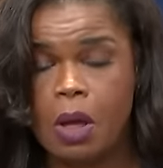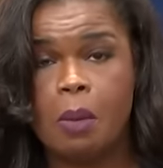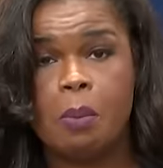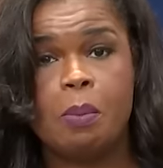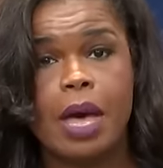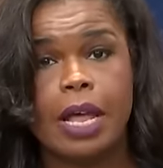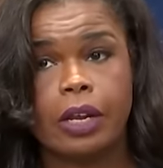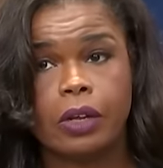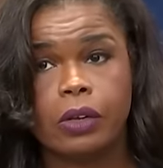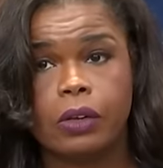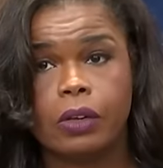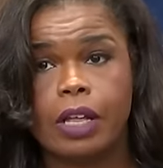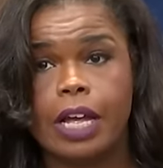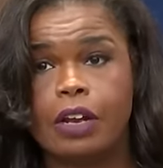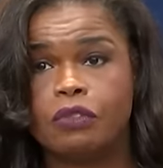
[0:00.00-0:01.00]

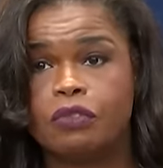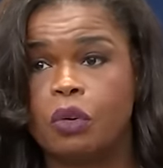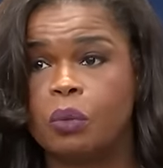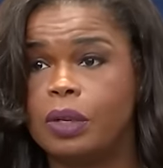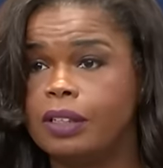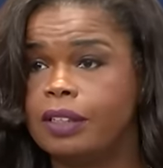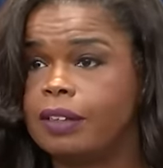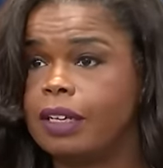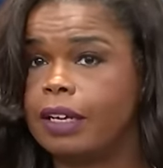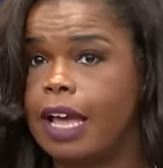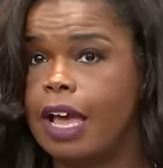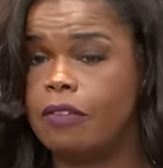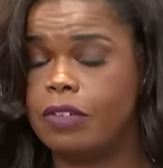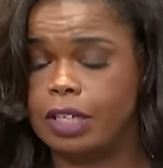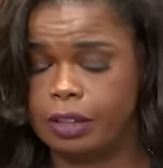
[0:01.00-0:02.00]
medical, and forensic
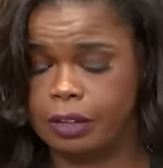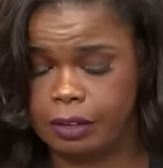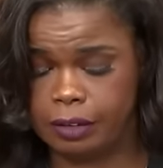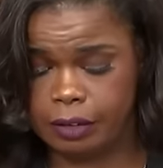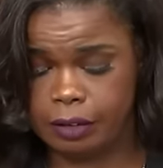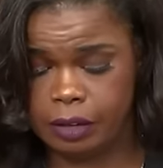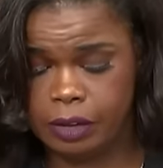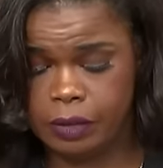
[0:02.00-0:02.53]
evidence.